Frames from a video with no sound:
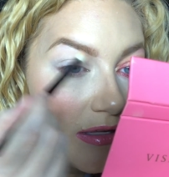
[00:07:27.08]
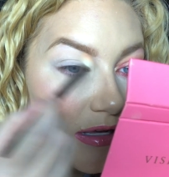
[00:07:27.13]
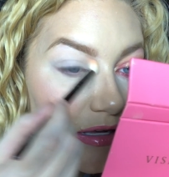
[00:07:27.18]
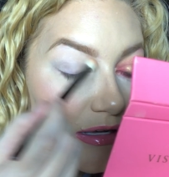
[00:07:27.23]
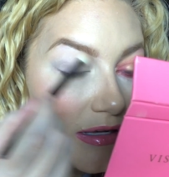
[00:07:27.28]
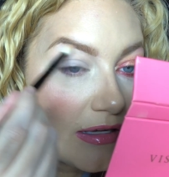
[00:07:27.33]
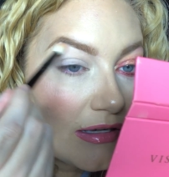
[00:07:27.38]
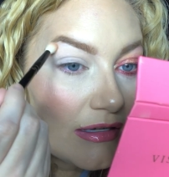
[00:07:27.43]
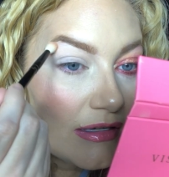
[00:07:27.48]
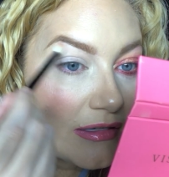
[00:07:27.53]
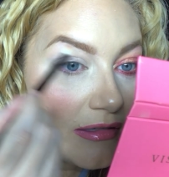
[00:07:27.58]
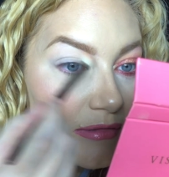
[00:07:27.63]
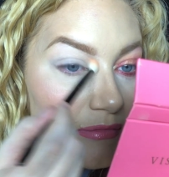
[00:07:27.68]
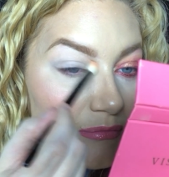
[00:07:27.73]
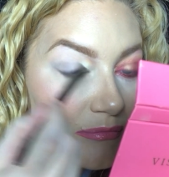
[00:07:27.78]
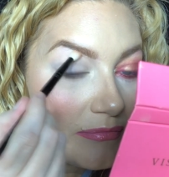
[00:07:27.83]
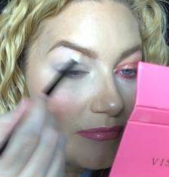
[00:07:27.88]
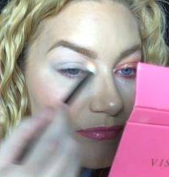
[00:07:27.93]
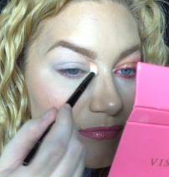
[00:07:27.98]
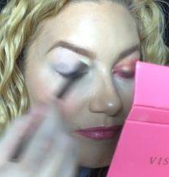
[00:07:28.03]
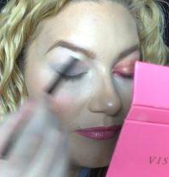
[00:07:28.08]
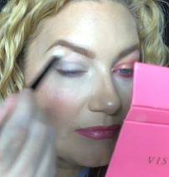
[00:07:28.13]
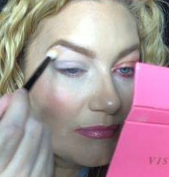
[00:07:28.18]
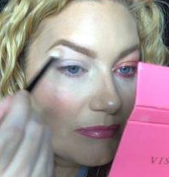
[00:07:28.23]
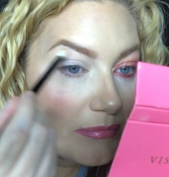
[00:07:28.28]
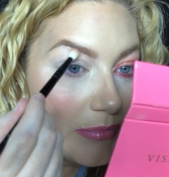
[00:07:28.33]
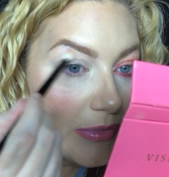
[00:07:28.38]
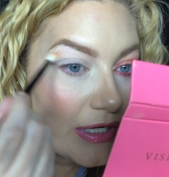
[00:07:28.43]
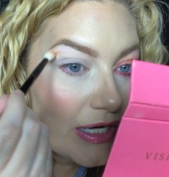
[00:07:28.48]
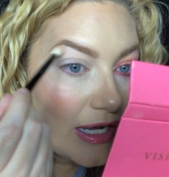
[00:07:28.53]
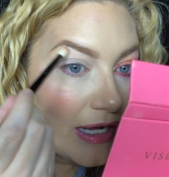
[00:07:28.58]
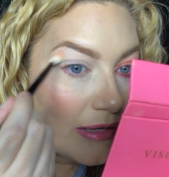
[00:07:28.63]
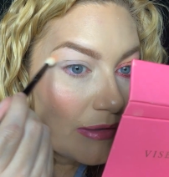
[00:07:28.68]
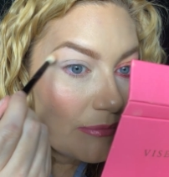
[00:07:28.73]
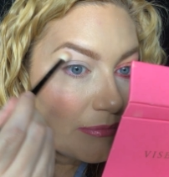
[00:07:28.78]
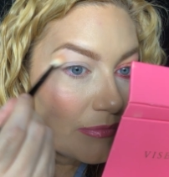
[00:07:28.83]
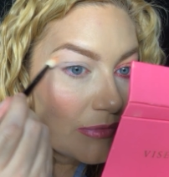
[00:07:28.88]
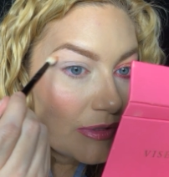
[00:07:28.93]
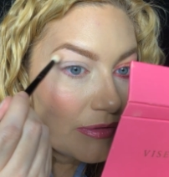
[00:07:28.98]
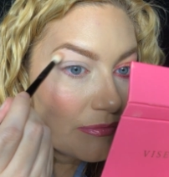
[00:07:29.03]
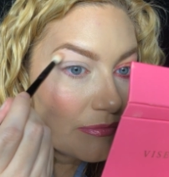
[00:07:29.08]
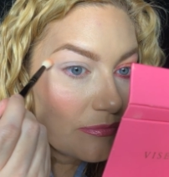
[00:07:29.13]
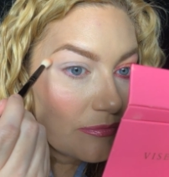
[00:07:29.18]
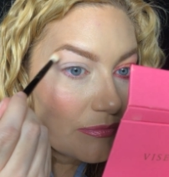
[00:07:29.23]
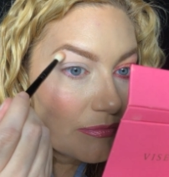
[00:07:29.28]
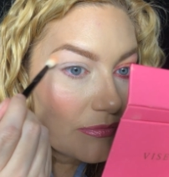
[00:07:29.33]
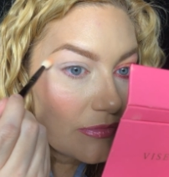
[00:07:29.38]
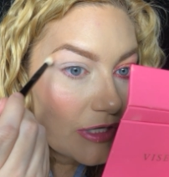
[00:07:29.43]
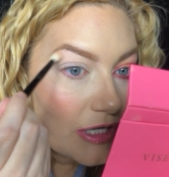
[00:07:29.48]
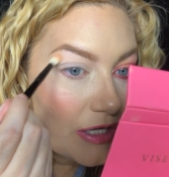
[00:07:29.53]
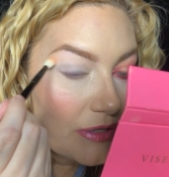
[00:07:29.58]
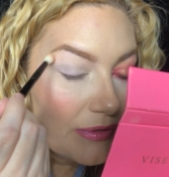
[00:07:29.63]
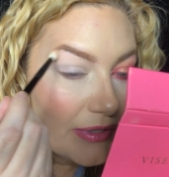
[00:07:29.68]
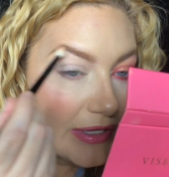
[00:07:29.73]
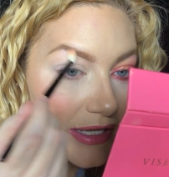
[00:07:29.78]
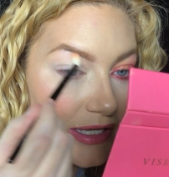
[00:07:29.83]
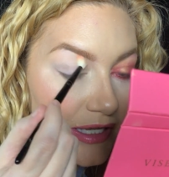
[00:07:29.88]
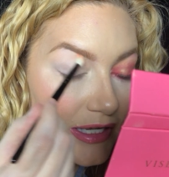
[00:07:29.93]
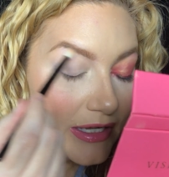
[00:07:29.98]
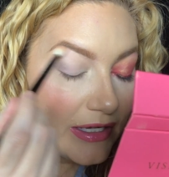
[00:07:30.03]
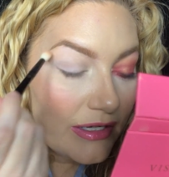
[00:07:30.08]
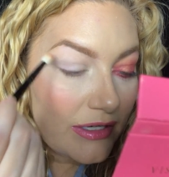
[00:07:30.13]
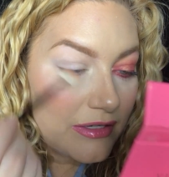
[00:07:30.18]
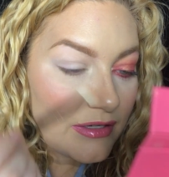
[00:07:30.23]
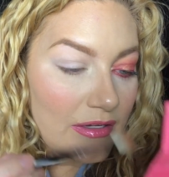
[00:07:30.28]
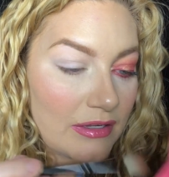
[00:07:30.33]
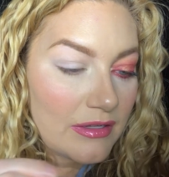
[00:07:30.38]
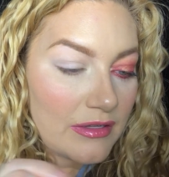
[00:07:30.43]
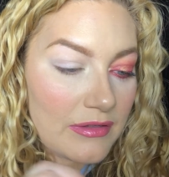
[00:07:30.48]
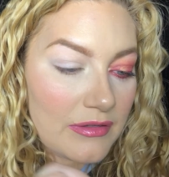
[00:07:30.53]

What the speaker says: But I'm going in